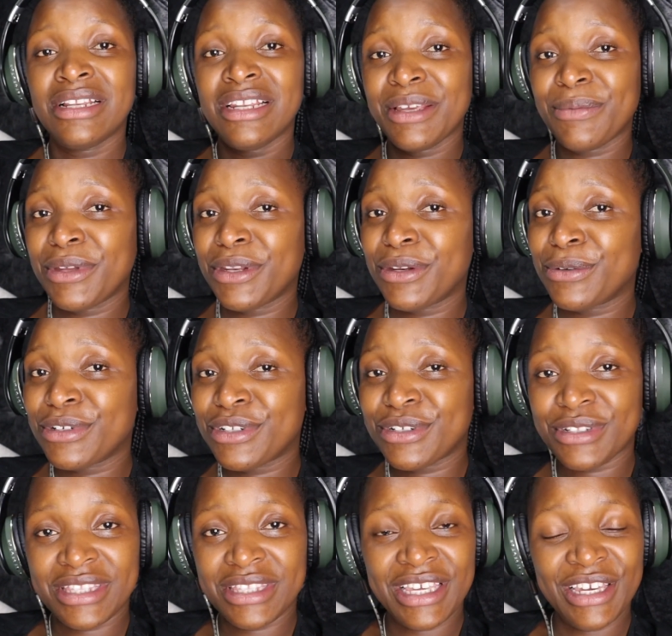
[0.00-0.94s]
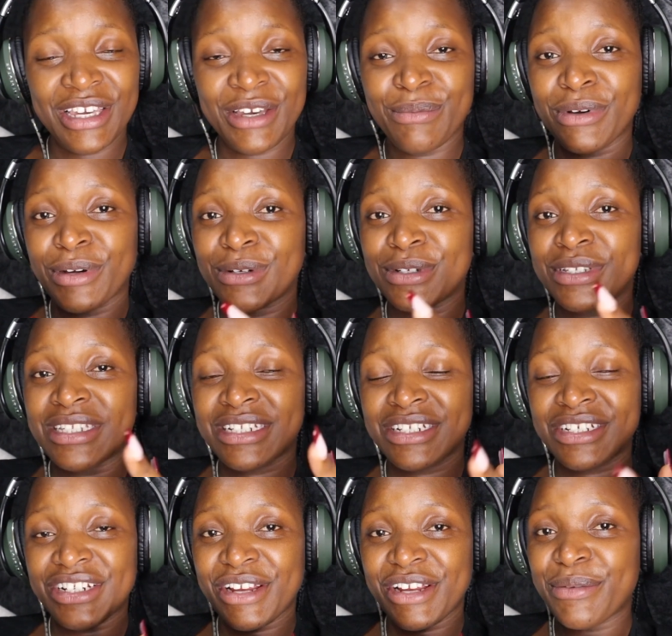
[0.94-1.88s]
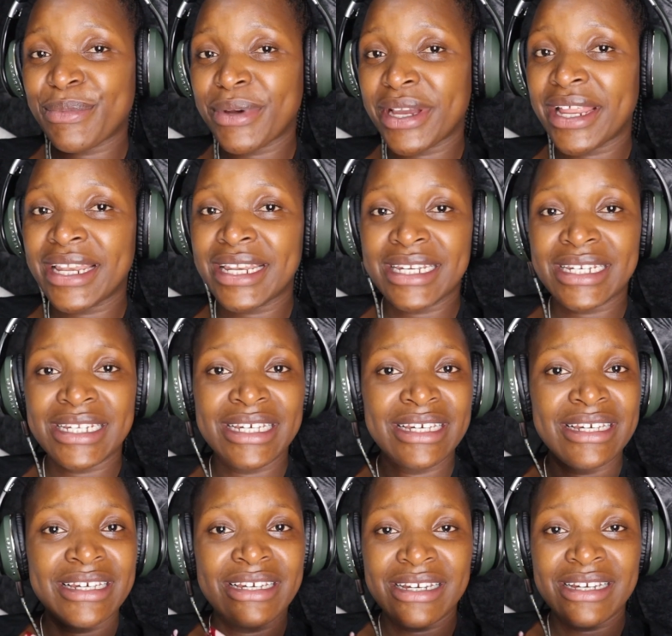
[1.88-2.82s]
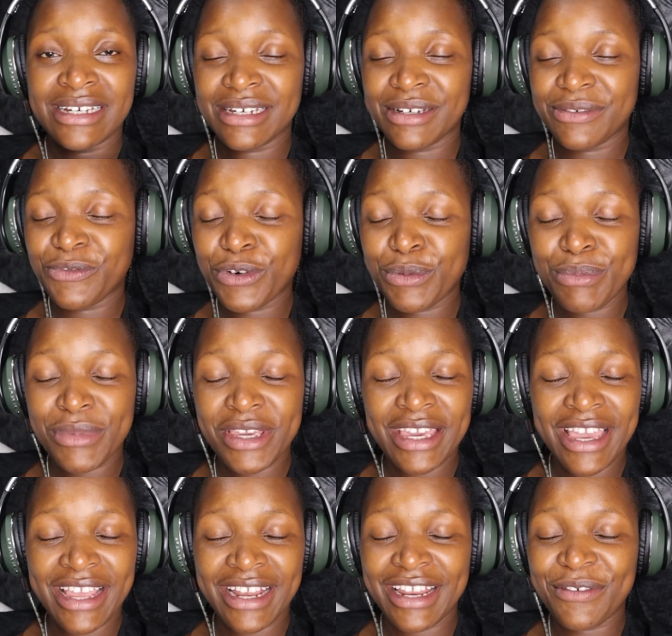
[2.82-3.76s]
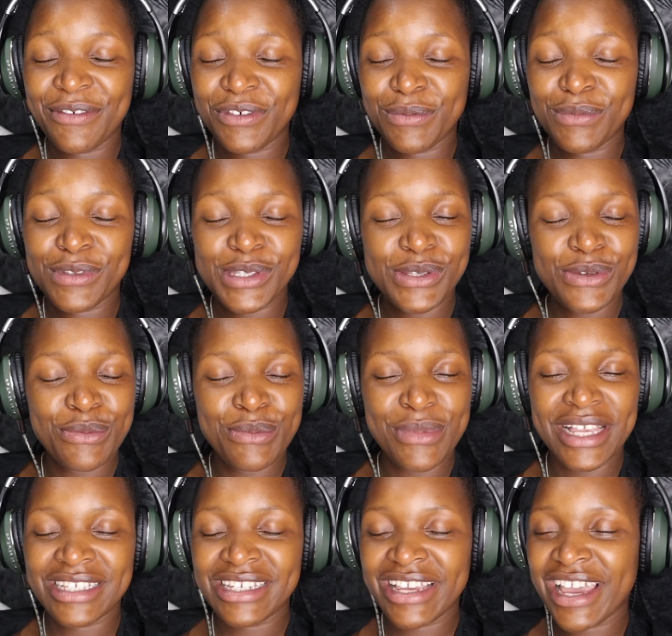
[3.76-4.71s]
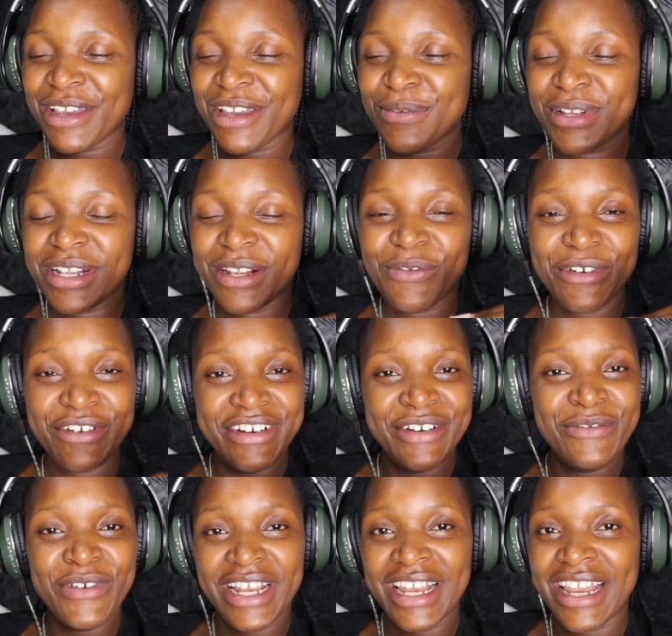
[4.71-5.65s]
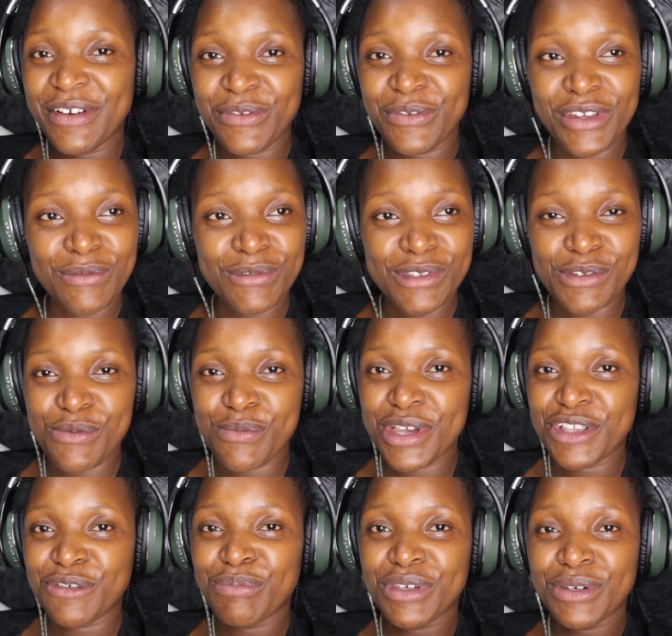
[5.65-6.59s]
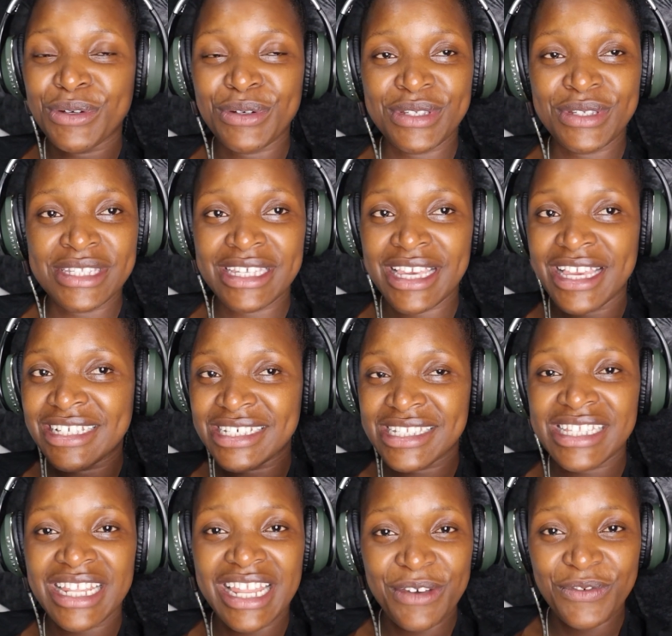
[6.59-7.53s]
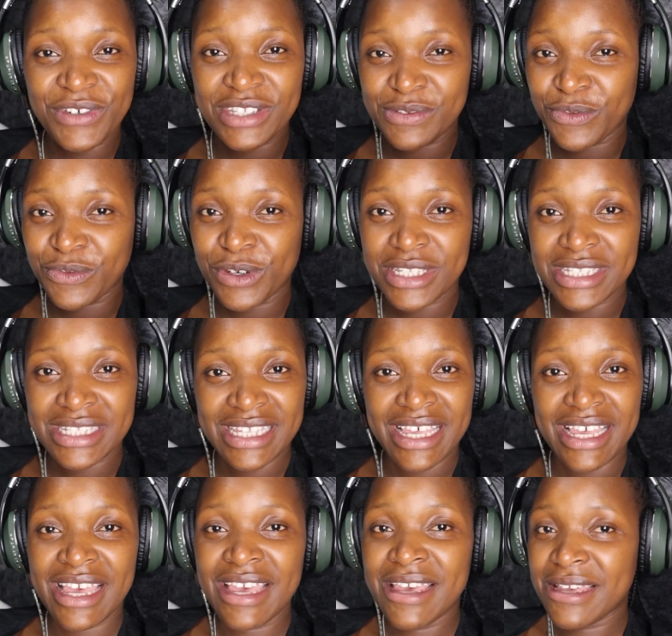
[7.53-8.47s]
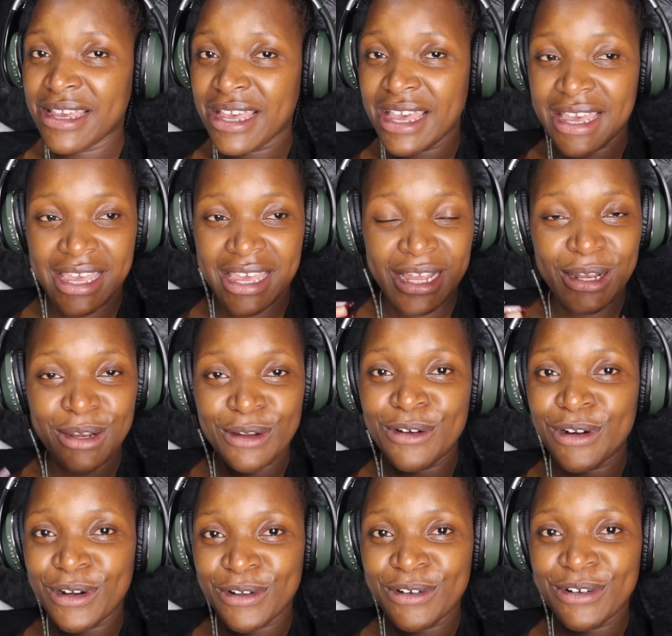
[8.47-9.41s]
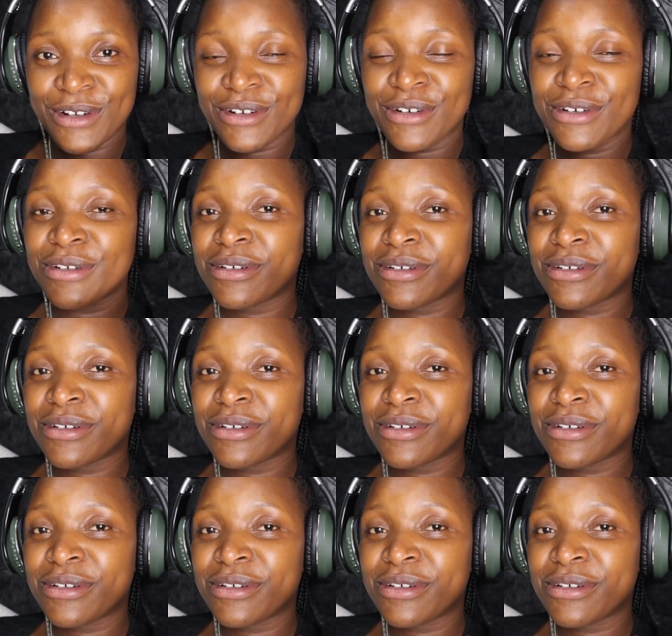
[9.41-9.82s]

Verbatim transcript: Let me know what you think about Shaman. For me, I love him so much. I will forever love him so much because I just love his voice. I long, long.